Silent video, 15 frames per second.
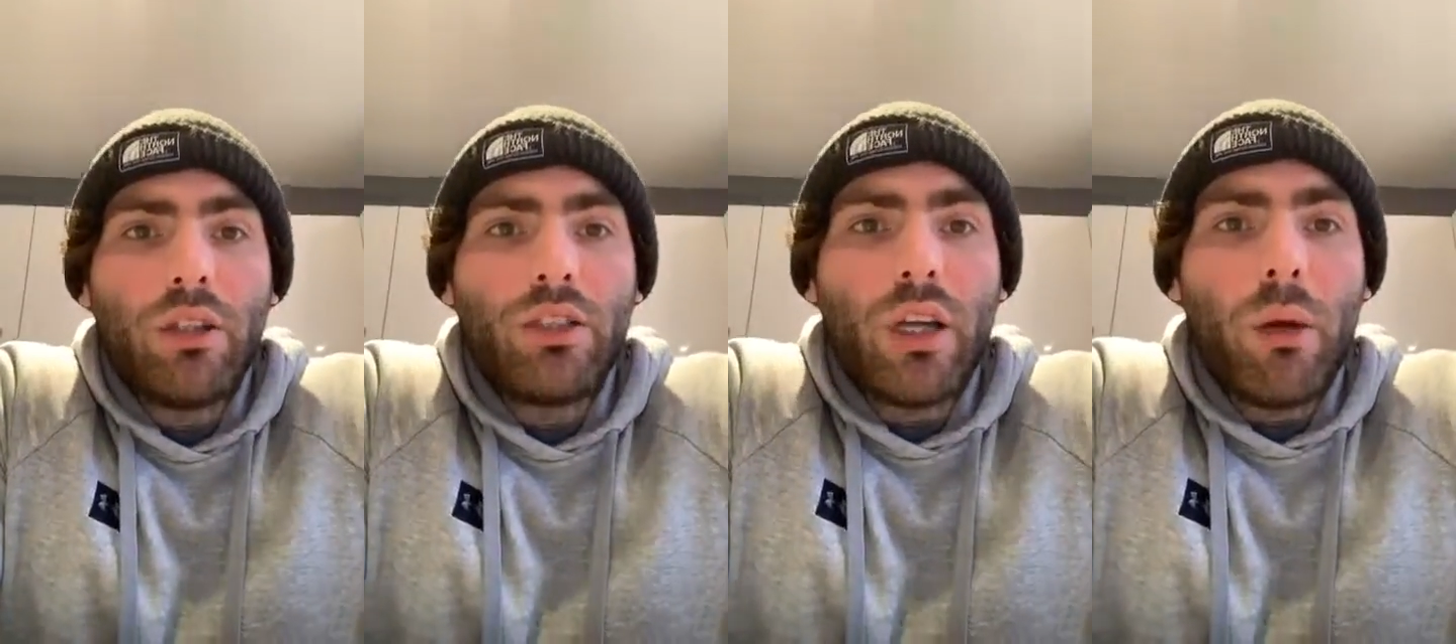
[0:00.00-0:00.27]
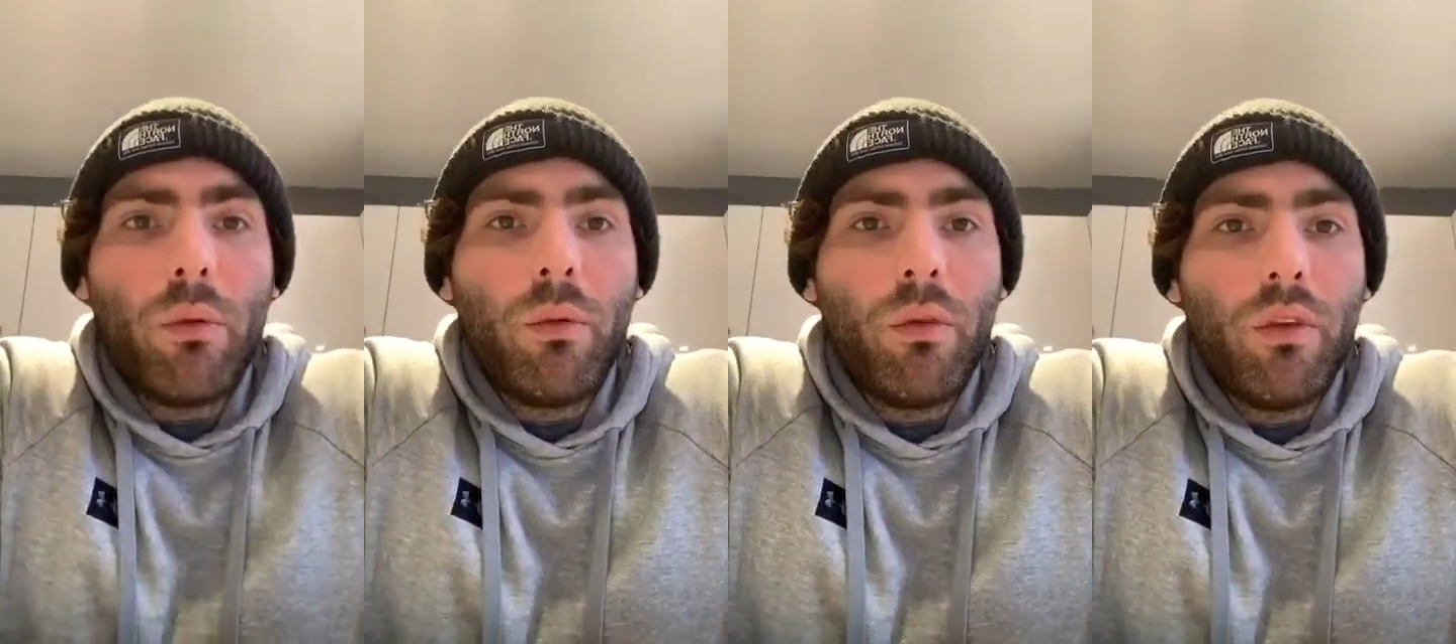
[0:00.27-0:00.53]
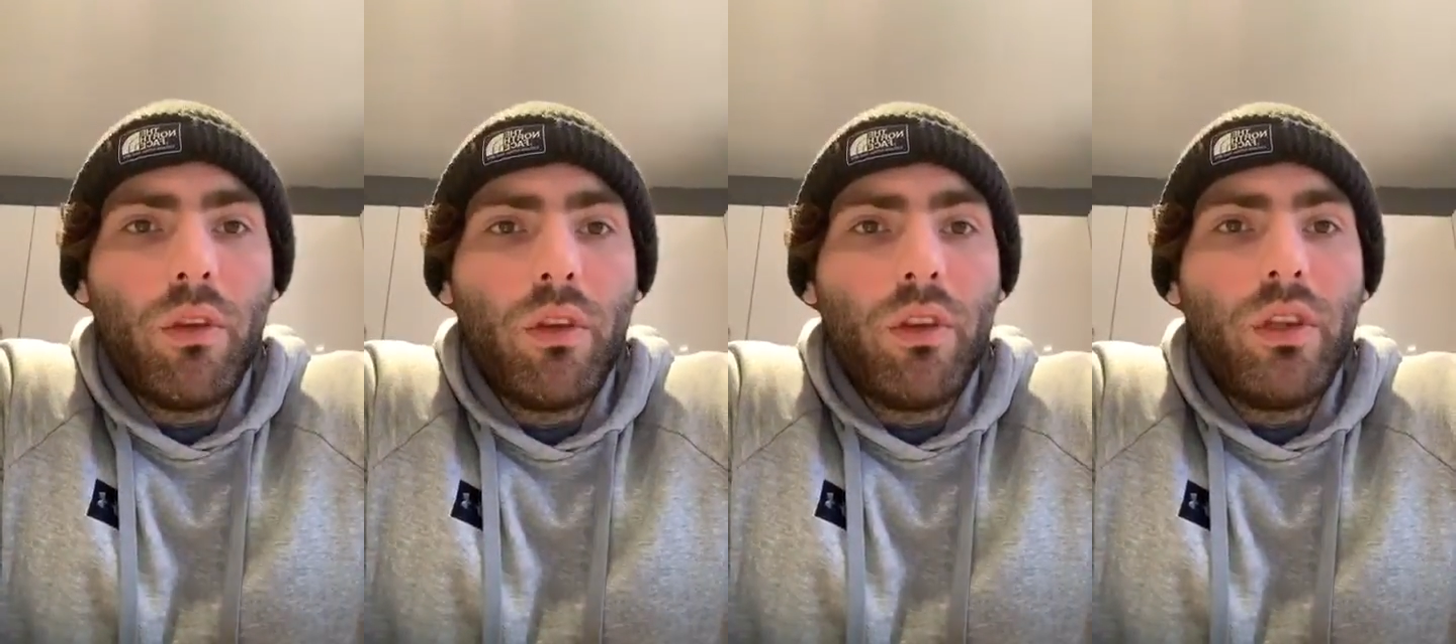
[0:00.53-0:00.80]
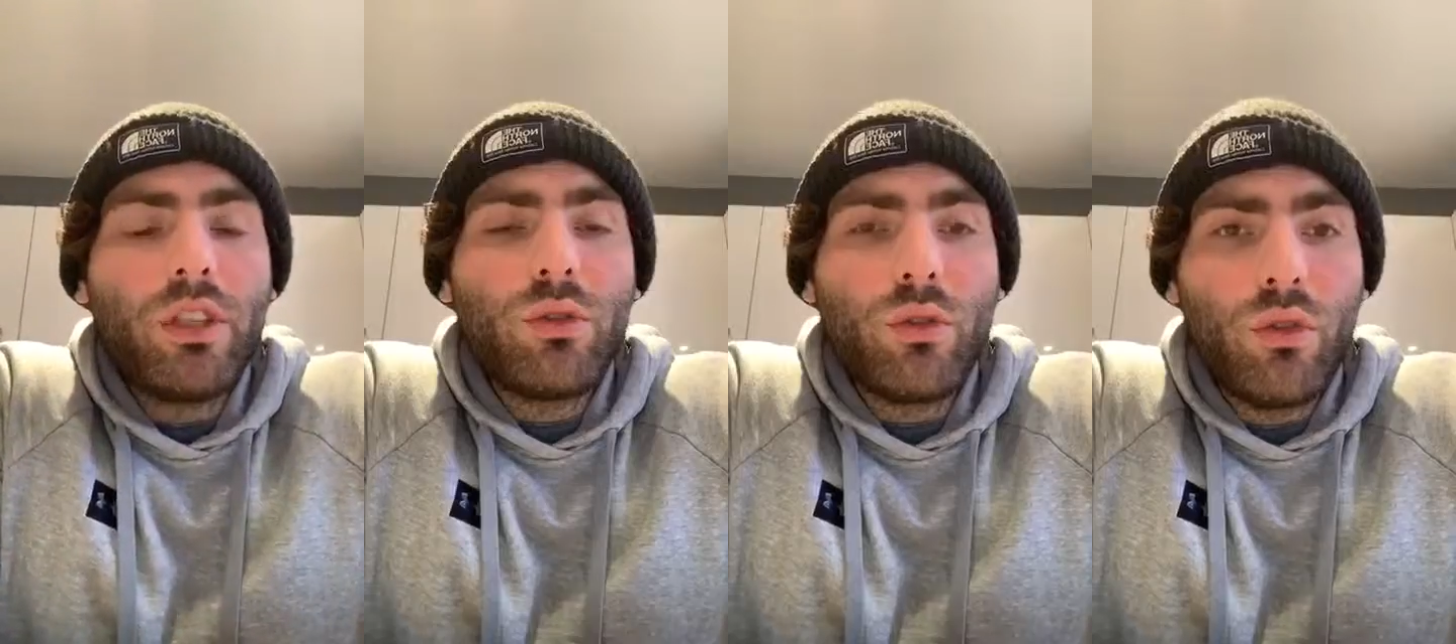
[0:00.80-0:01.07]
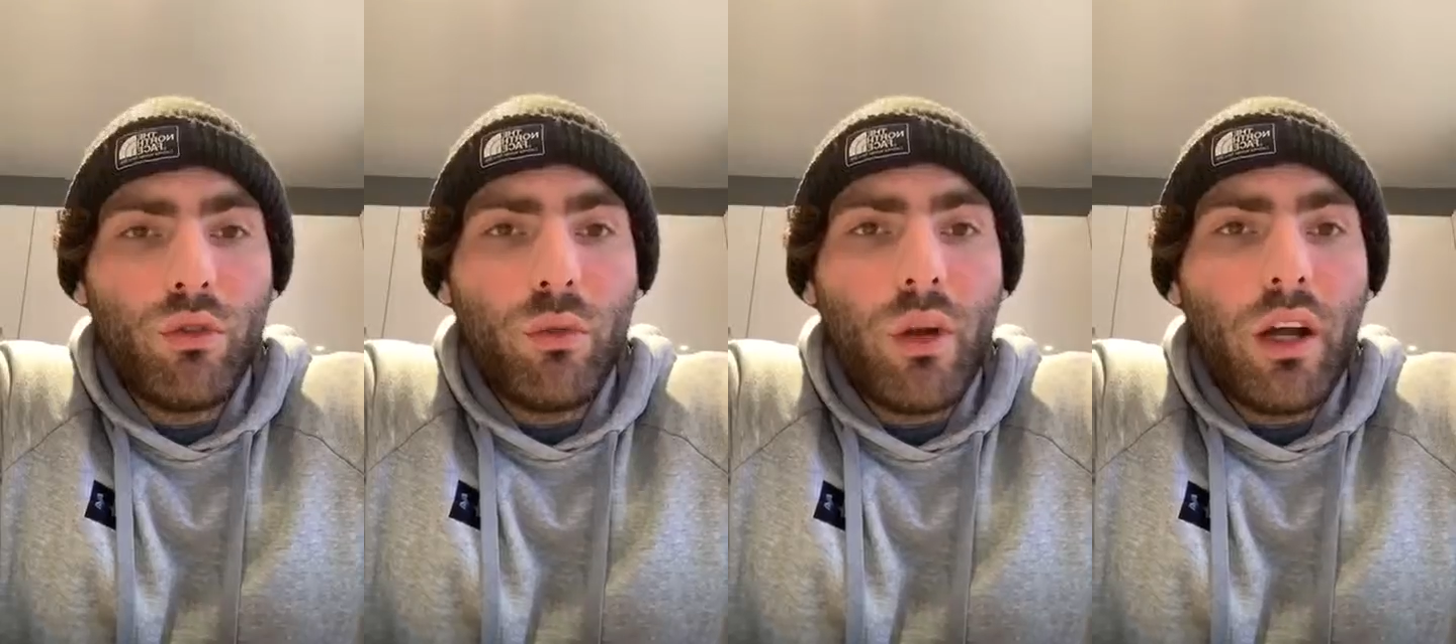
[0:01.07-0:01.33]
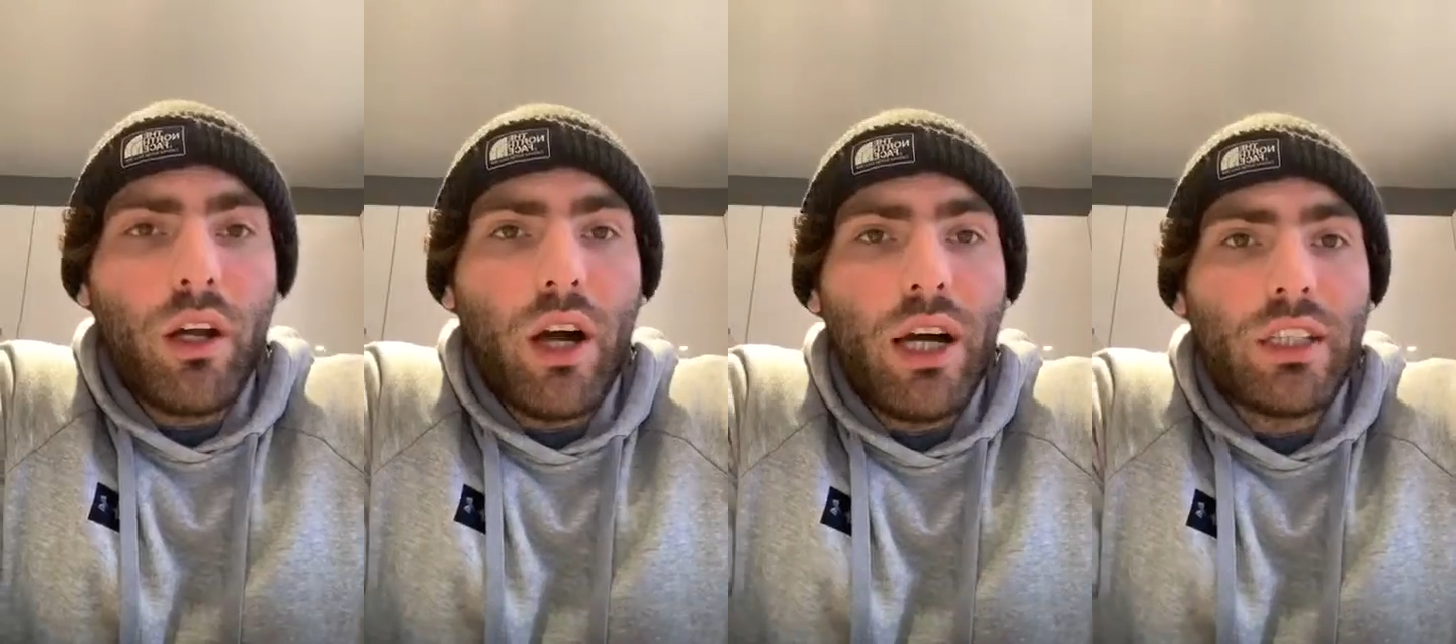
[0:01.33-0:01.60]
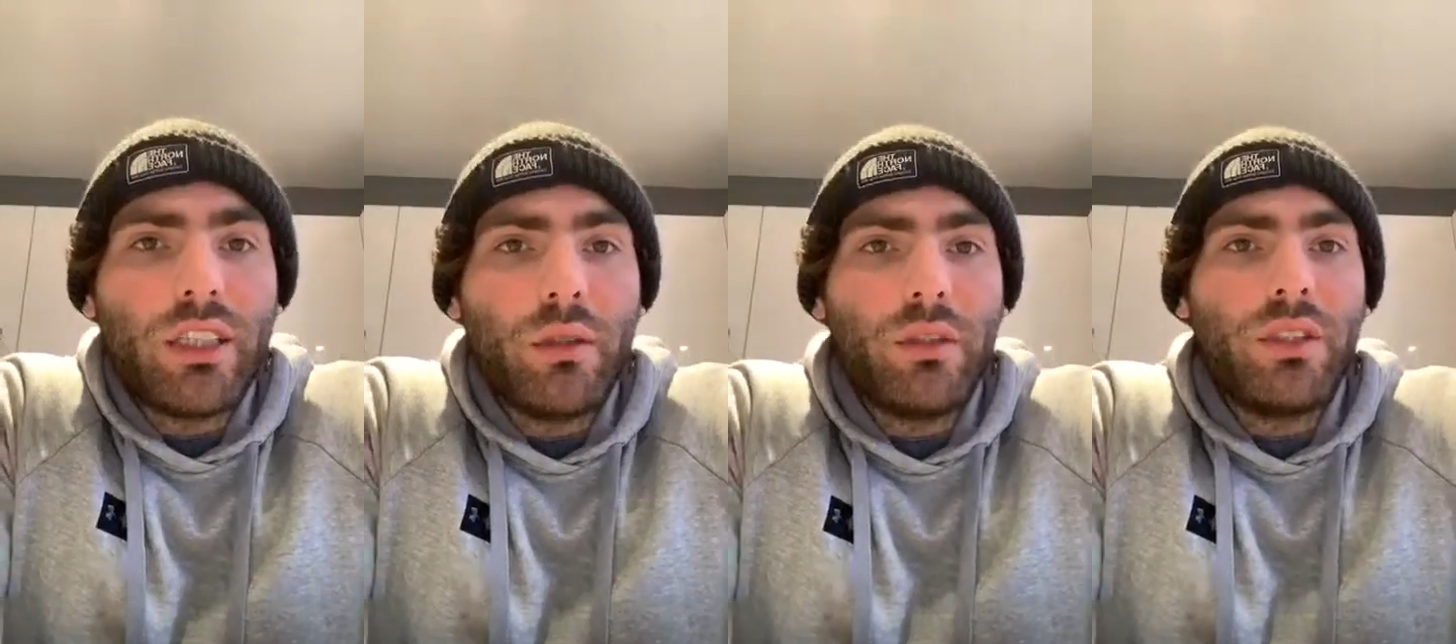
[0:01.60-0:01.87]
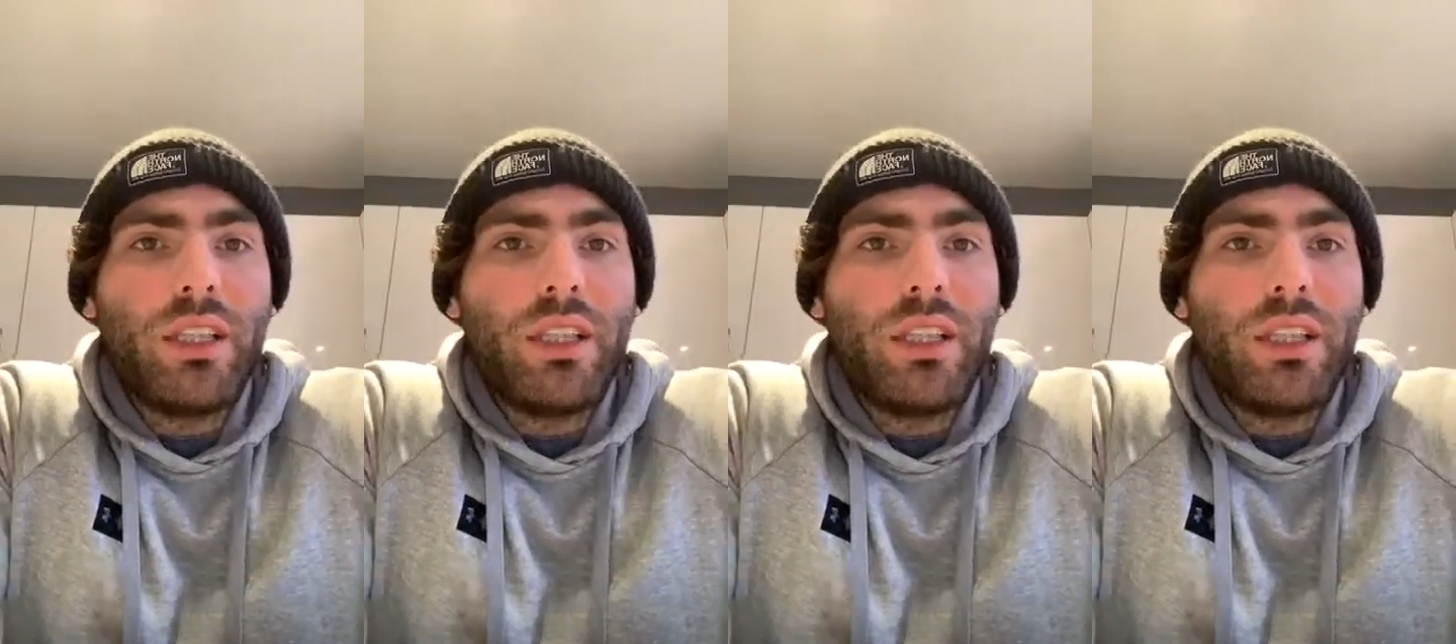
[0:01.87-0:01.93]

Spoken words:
So this was another one I got asked him.